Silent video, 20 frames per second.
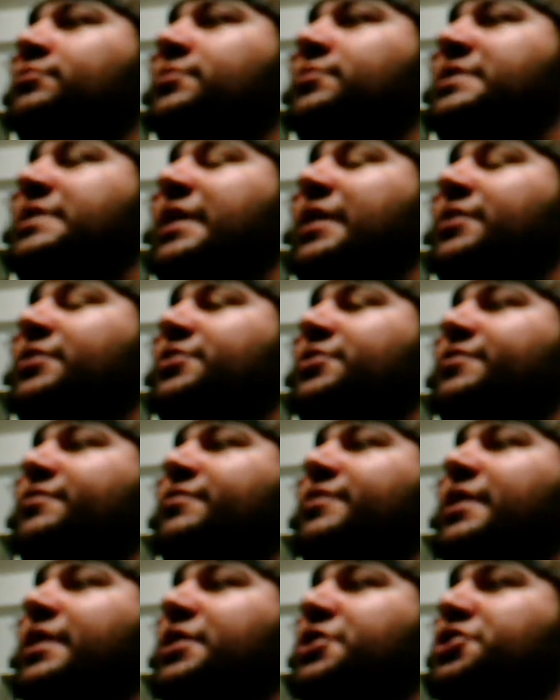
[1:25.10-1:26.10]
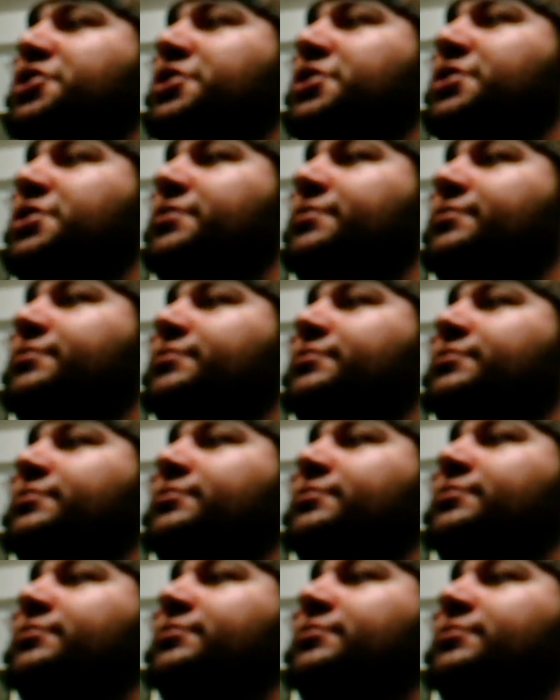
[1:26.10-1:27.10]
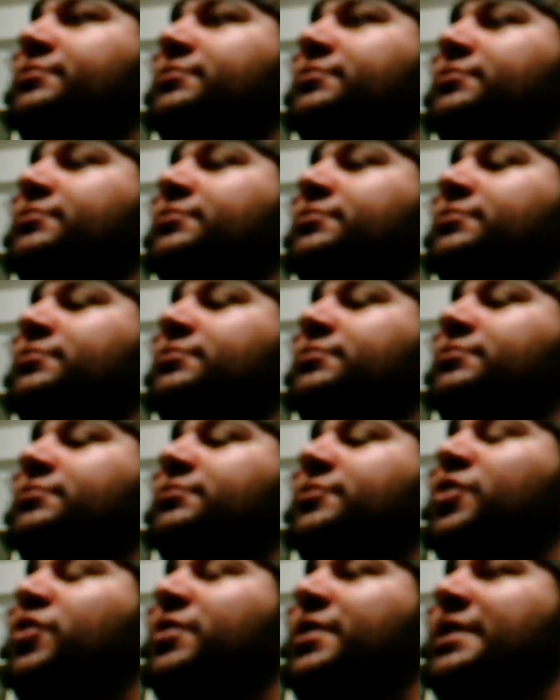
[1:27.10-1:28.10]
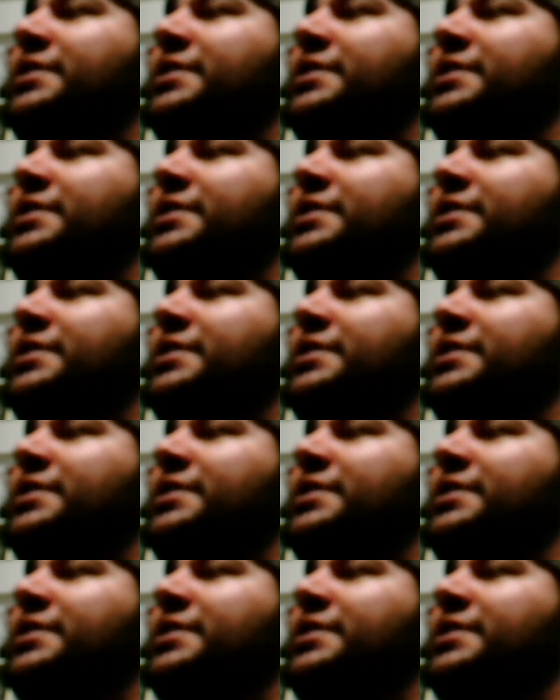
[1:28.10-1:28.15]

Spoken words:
standards of nature, all